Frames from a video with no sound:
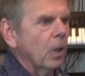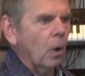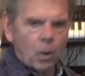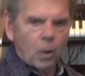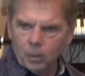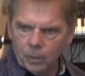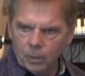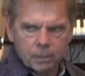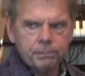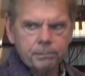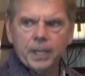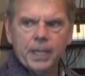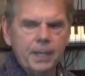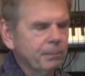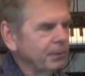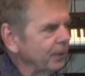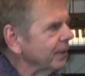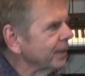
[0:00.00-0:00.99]
all on
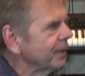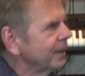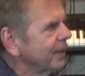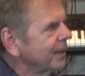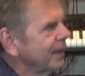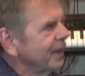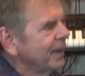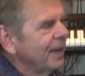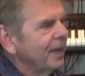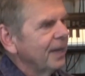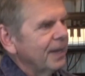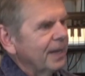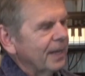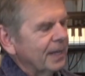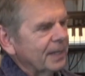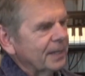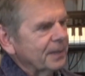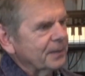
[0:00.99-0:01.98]
paper.
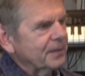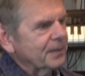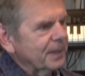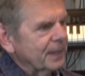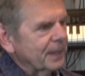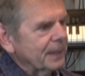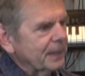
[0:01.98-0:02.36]
And,